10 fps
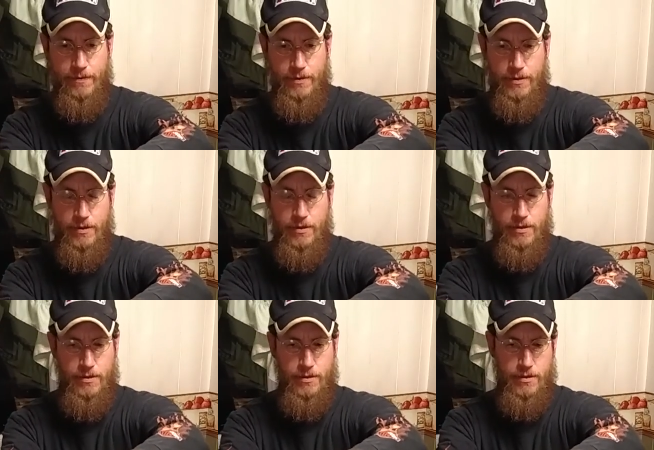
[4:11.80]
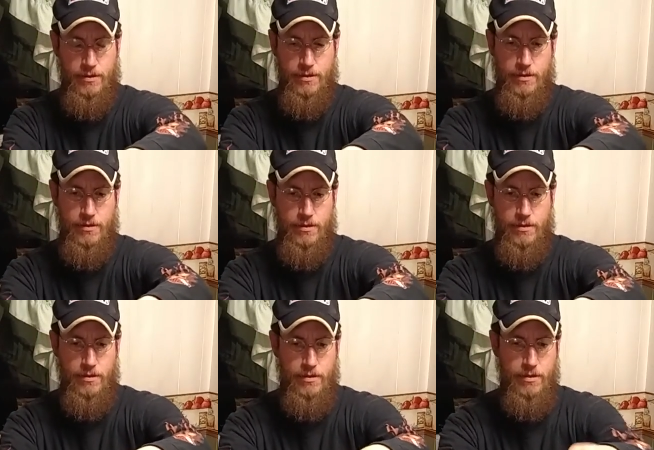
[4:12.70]

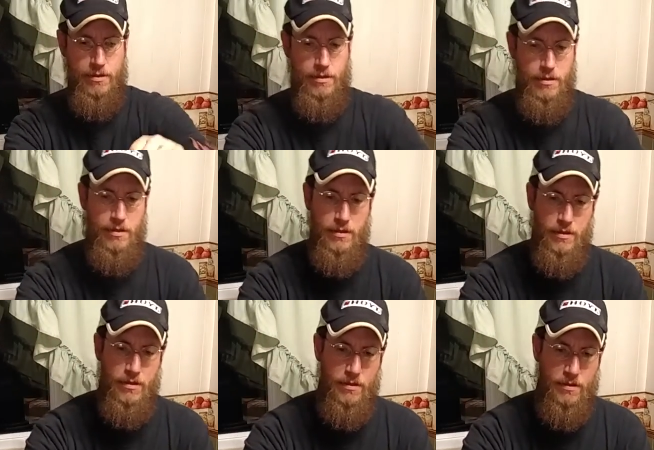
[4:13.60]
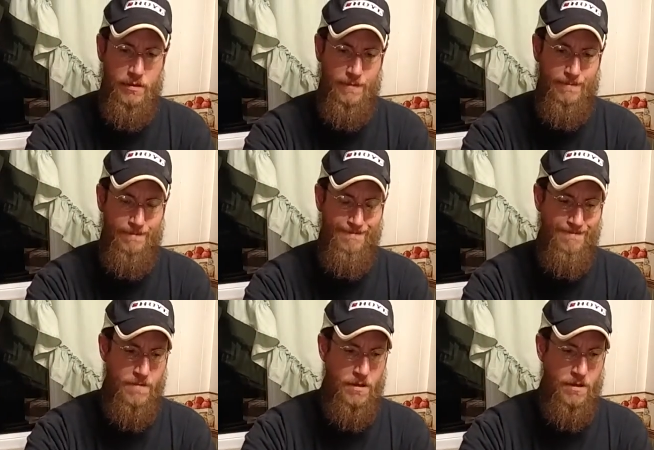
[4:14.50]
Nothing is said.